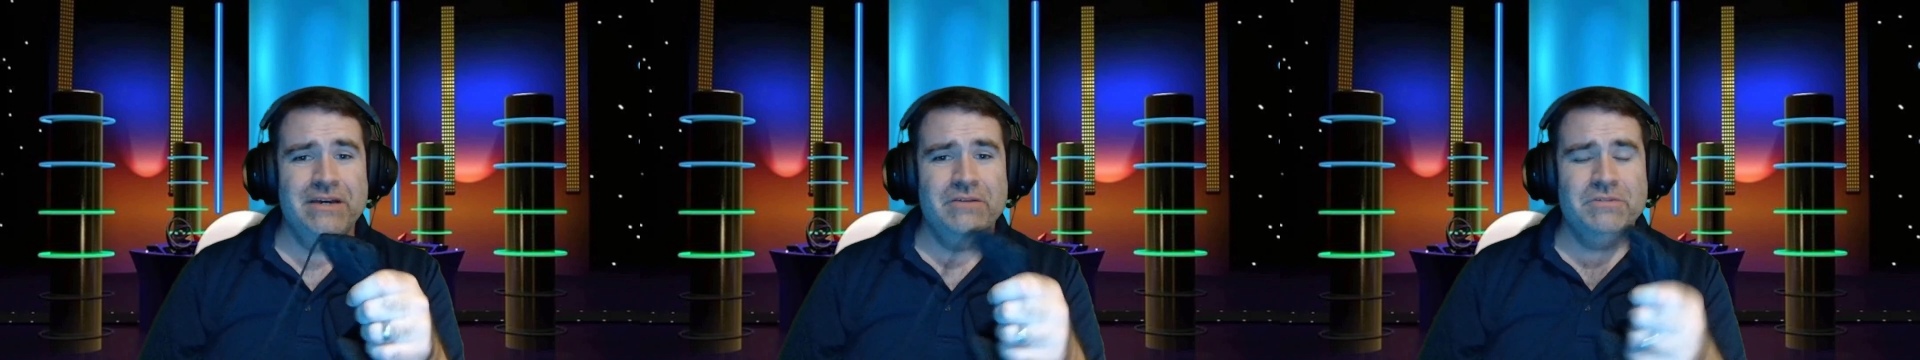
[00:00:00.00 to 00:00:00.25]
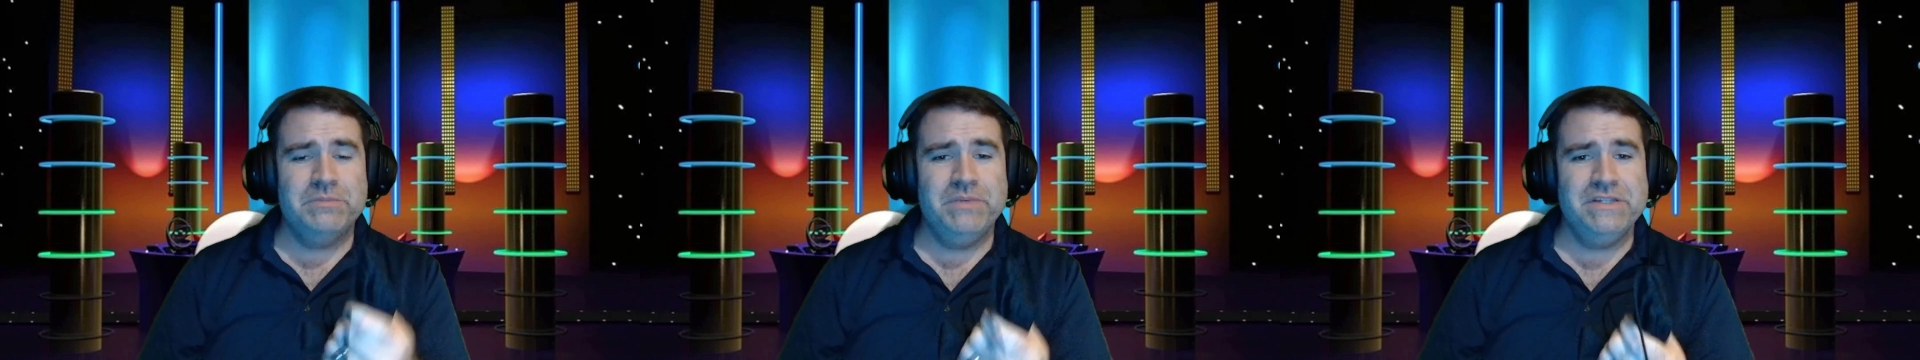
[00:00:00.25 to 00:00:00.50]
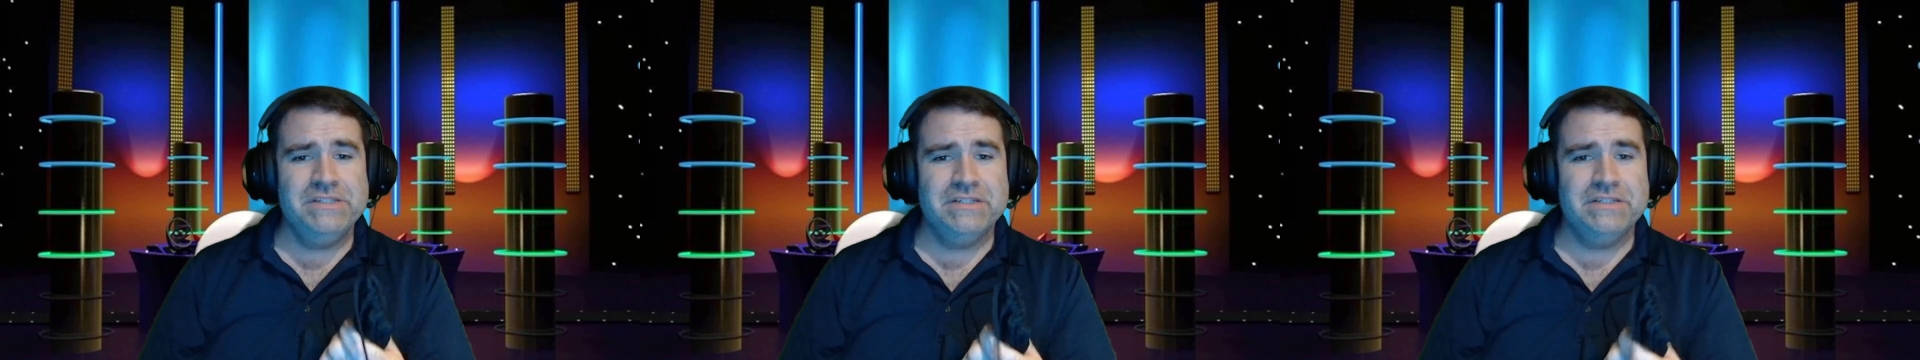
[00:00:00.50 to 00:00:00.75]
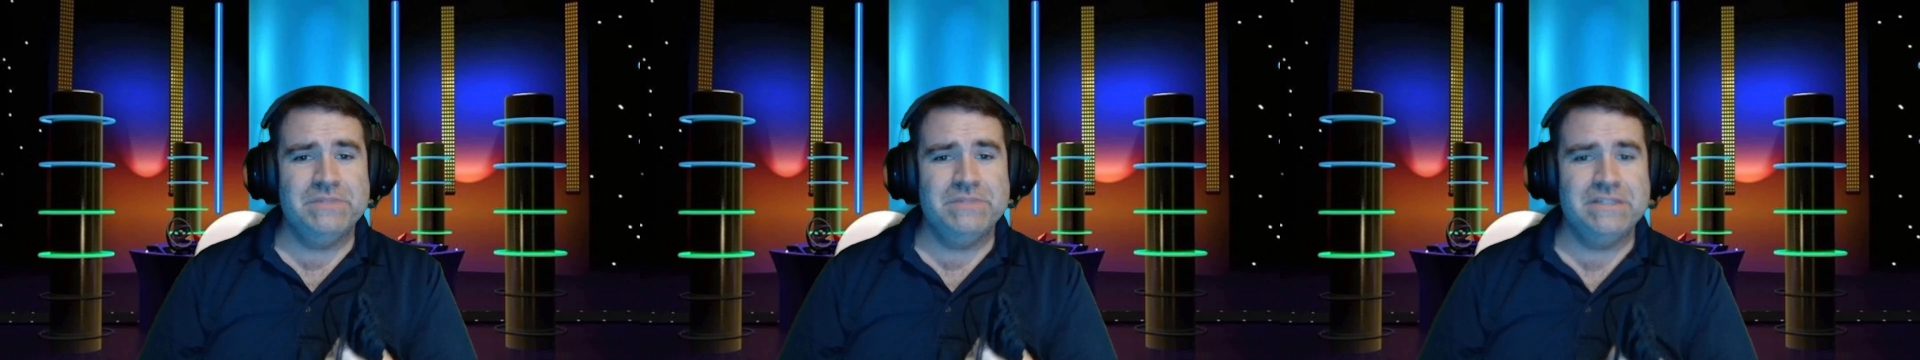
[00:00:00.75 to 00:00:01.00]
which
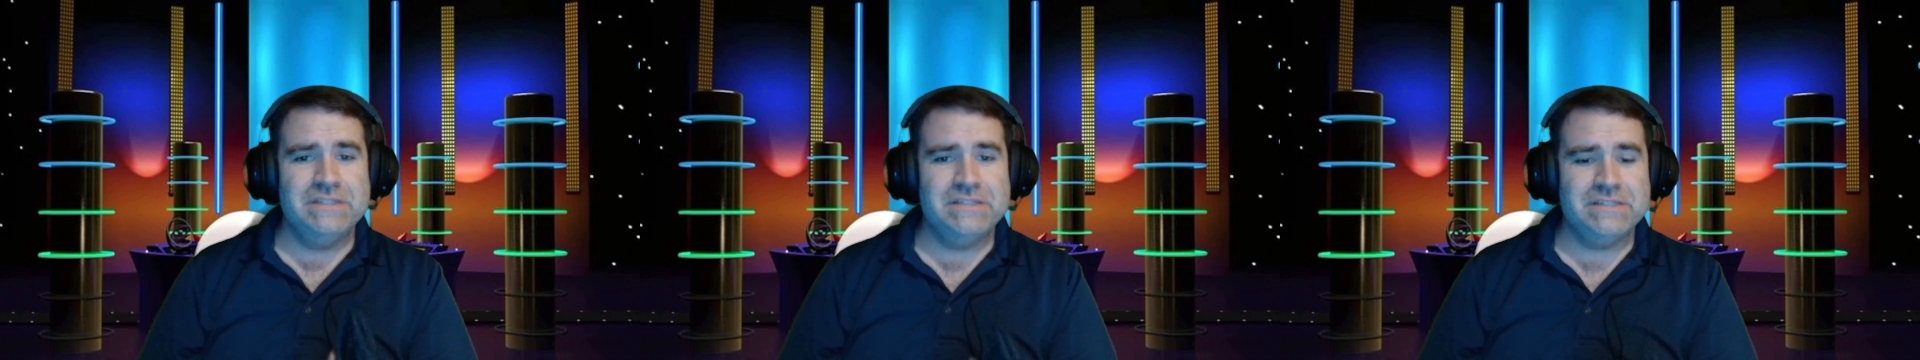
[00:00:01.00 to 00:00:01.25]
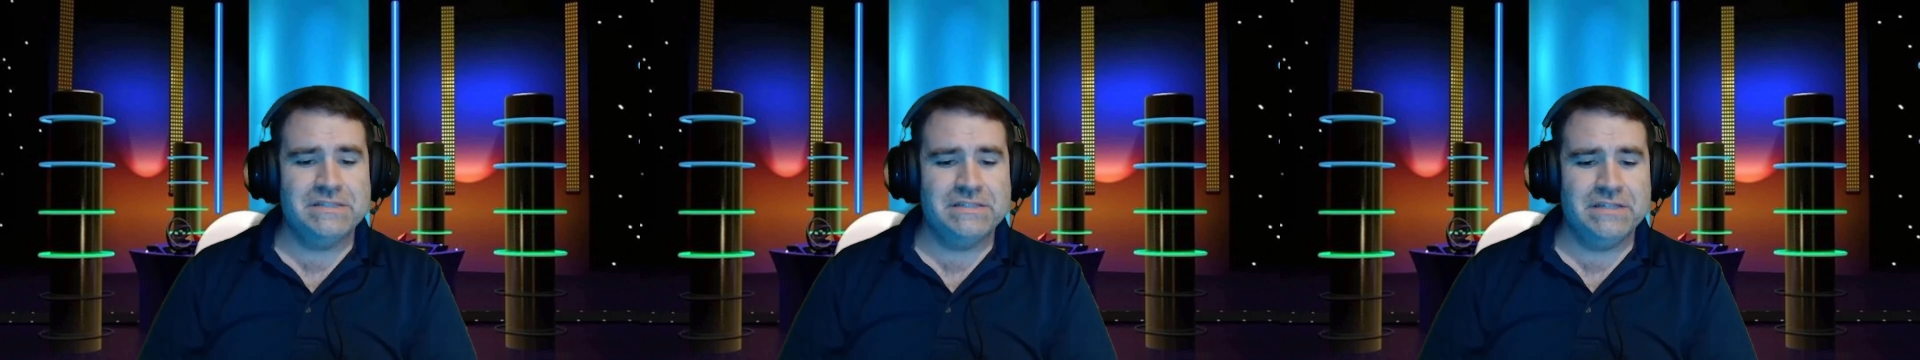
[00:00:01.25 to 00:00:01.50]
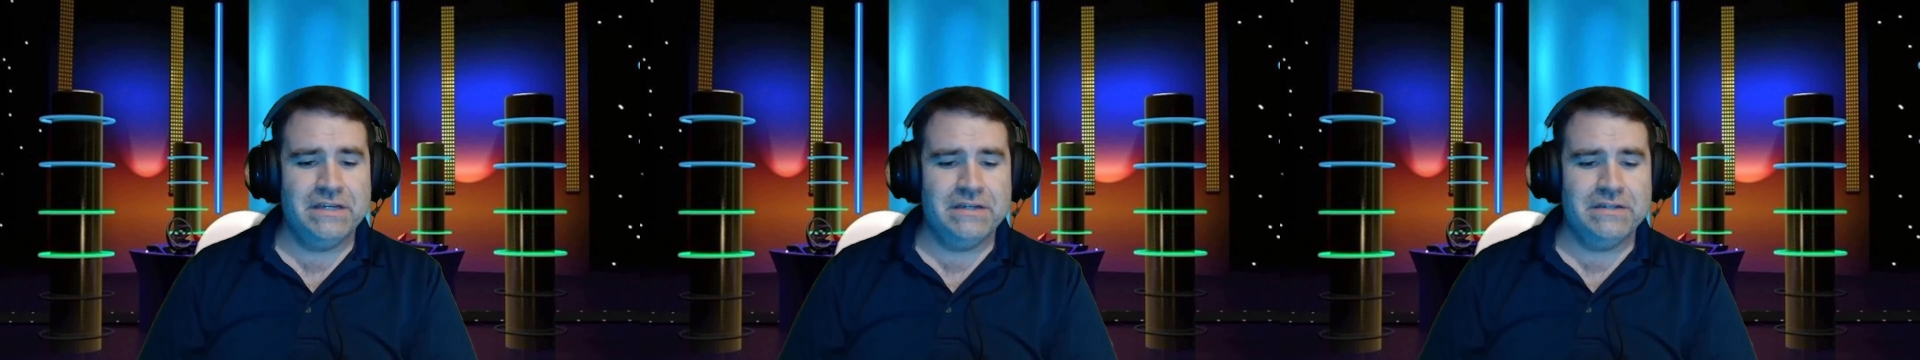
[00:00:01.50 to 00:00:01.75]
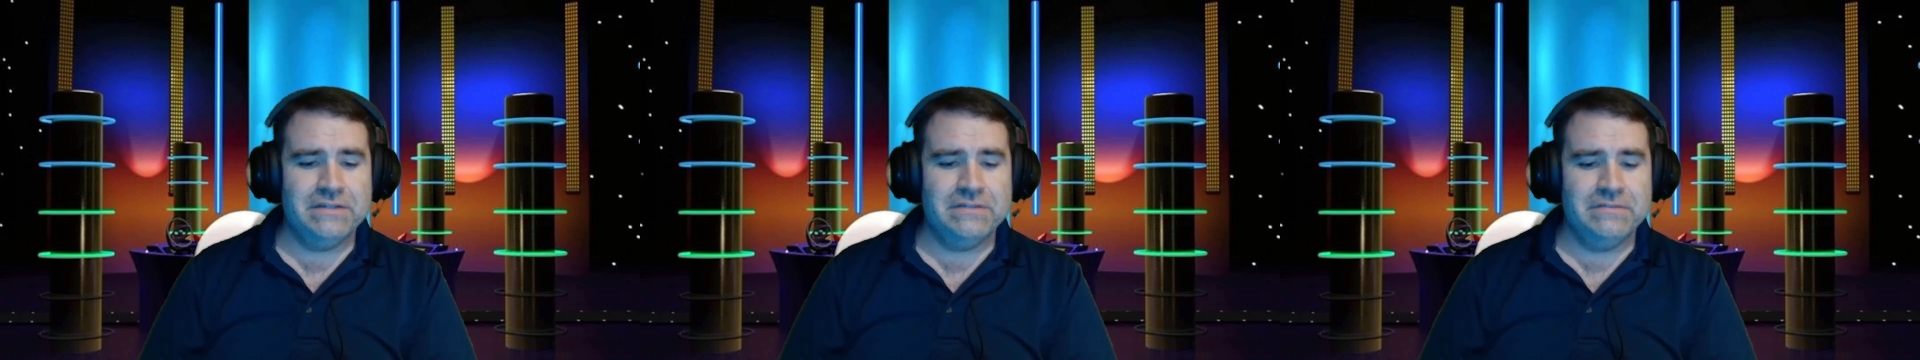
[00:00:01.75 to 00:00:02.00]
basically means
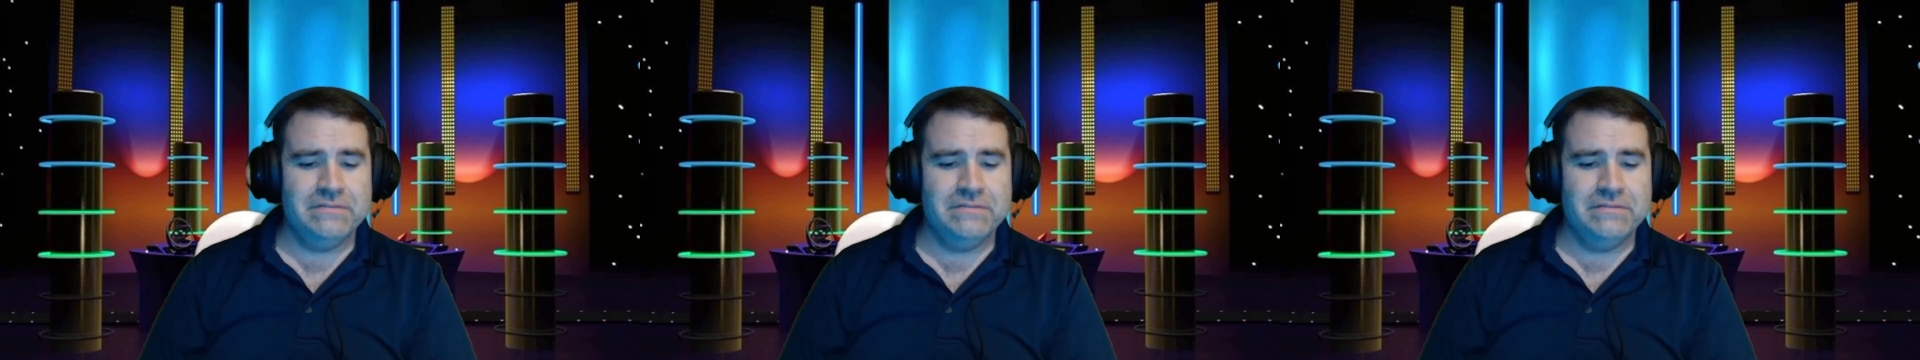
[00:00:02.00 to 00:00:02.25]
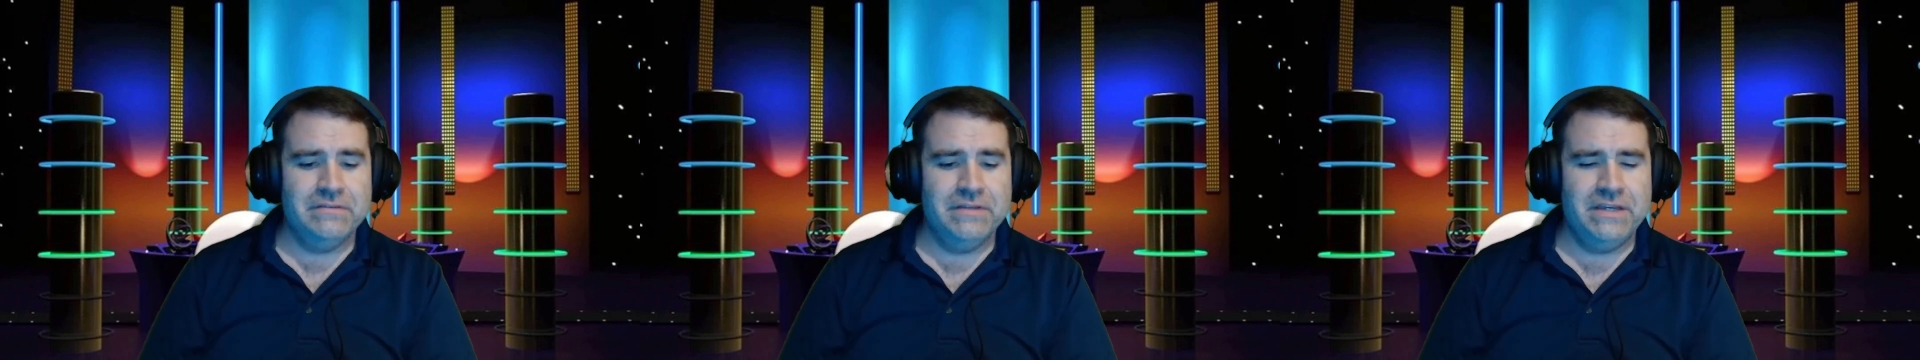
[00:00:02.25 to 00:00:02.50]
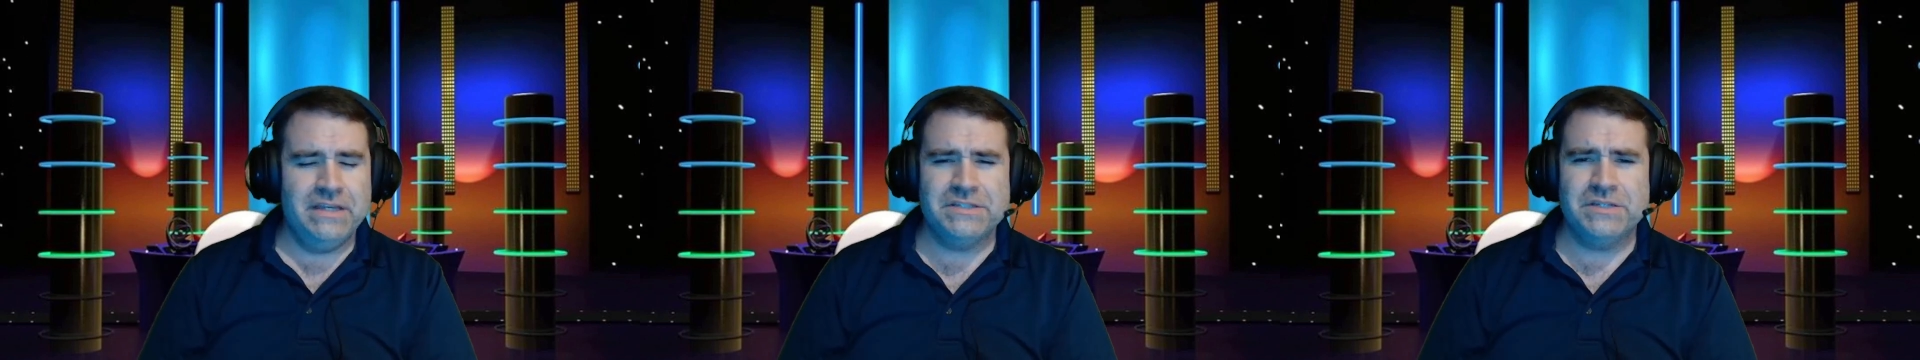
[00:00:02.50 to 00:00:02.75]
it's